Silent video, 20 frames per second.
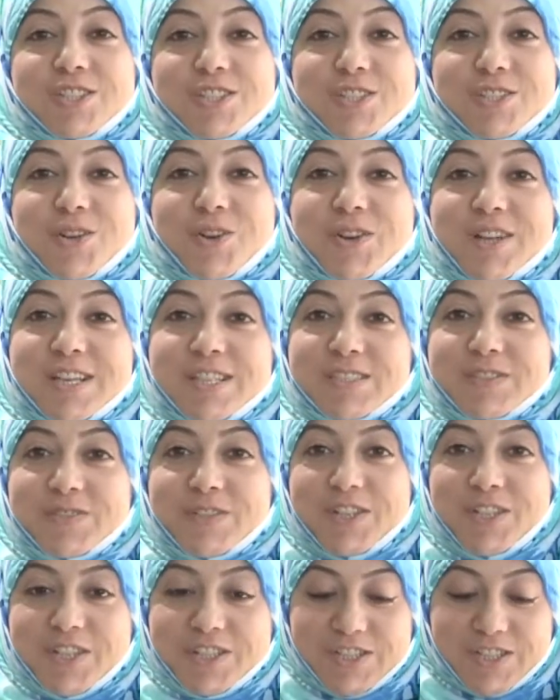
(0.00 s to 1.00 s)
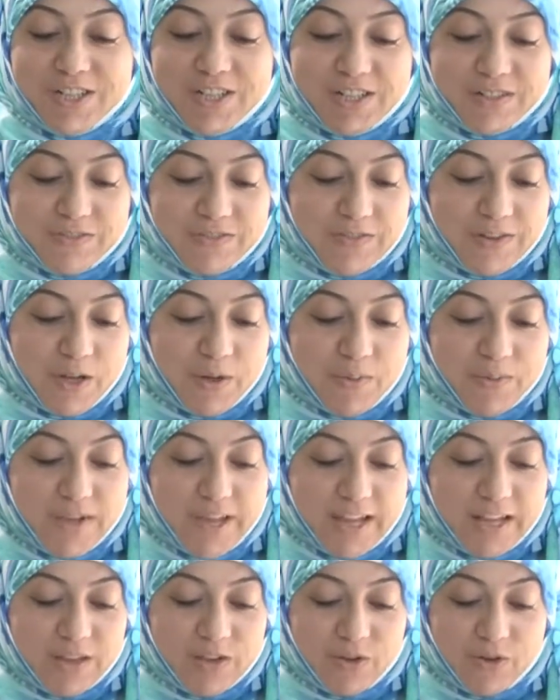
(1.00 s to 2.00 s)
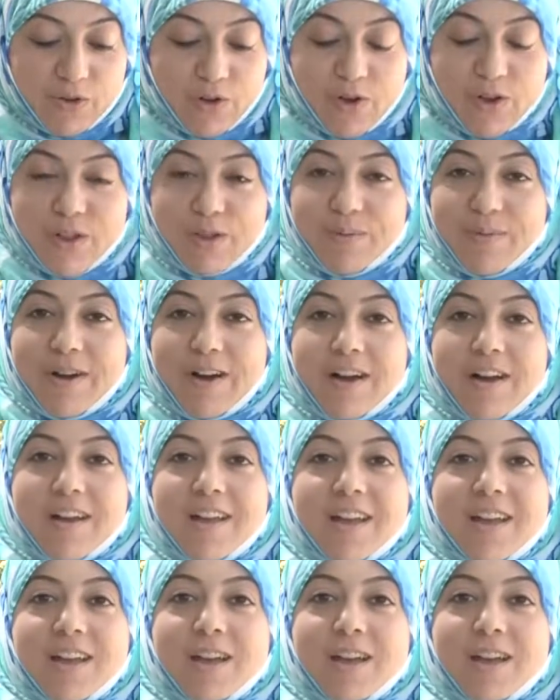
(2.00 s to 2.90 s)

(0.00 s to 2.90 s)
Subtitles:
stories for you to learn from, and they're all about